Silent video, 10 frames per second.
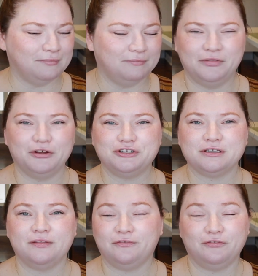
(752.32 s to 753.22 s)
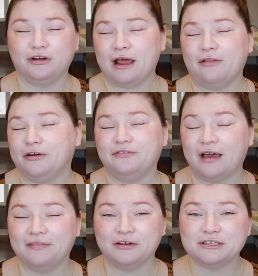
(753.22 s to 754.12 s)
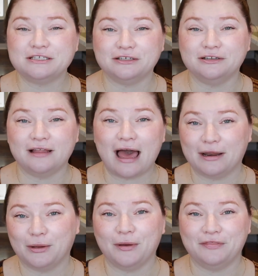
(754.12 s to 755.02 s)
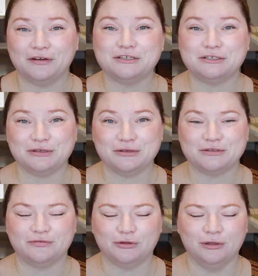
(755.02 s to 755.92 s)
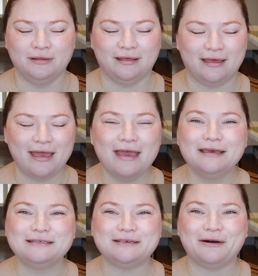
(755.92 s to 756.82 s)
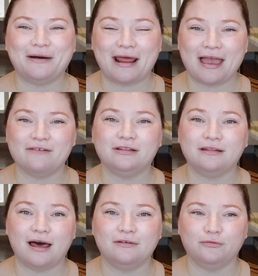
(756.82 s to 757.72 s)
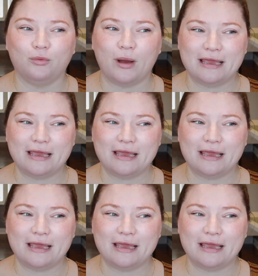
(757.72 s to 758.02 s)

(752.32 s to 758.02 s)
They're just, for now, they're fine. They're still adequate. They're still useful. So, and I have a lot of a